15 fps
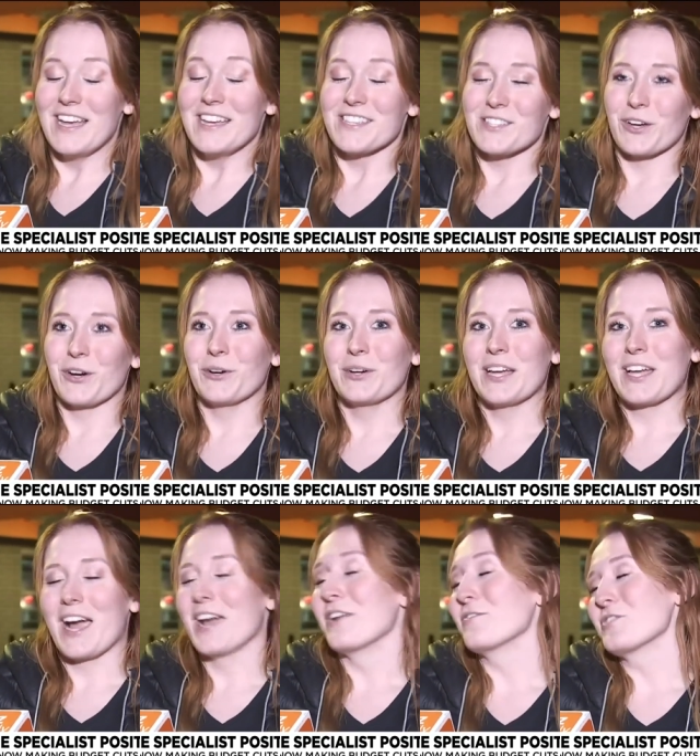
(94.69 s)
So it
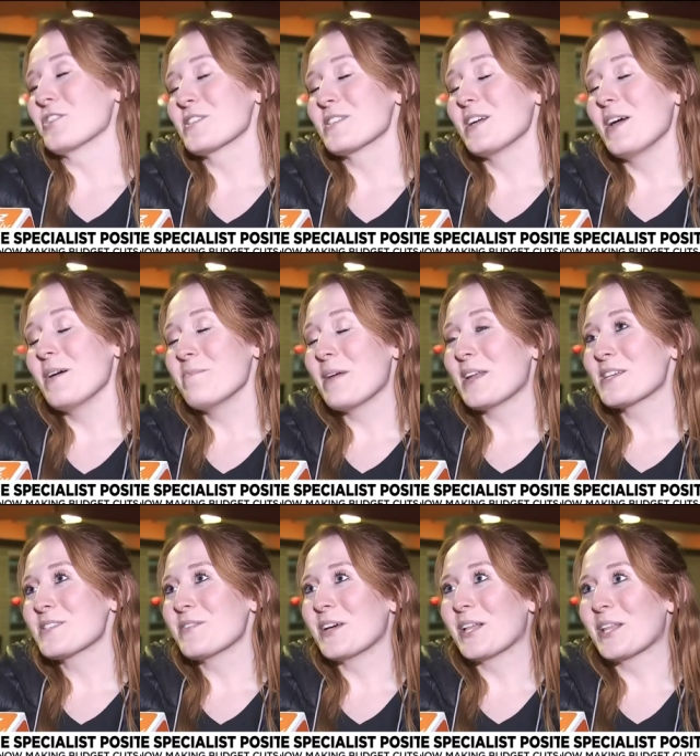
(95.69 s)
kind of just made
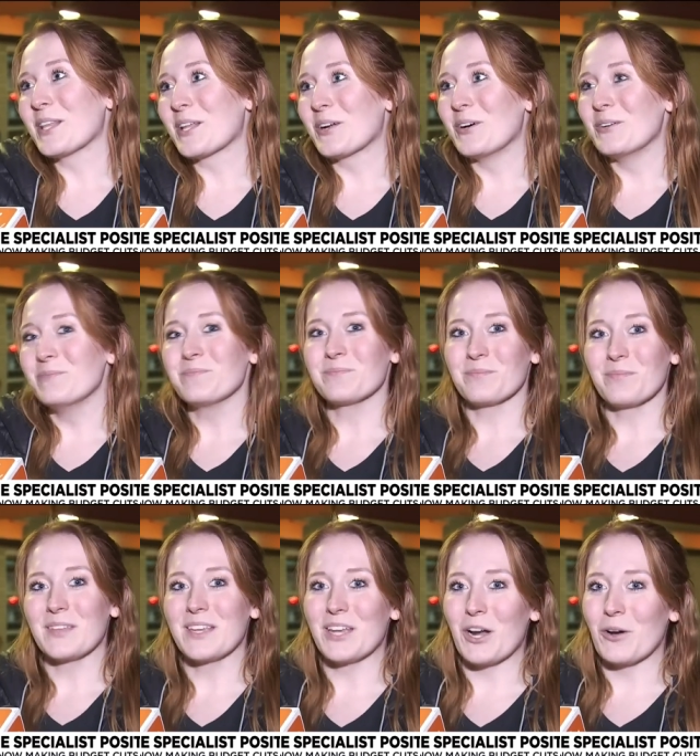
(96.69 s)
us feel a little,
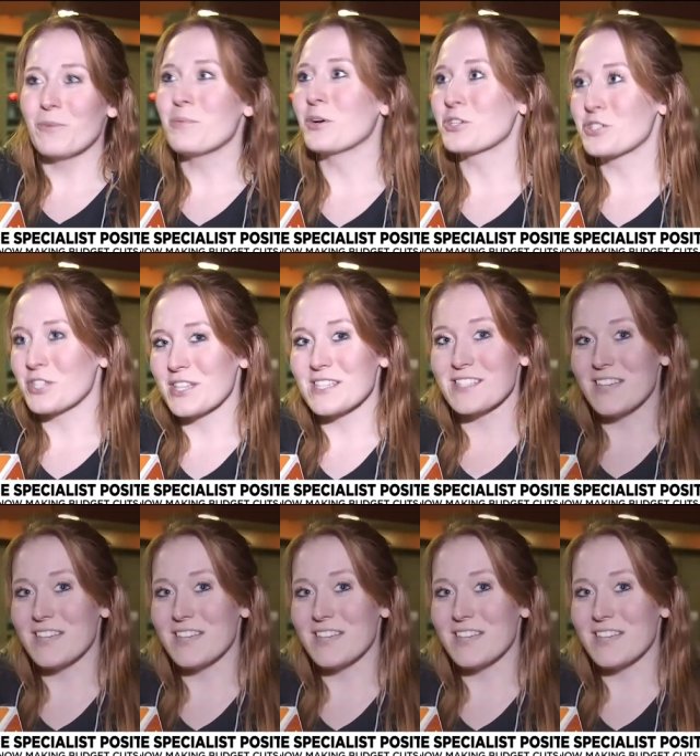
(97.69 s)
you know, pushed to the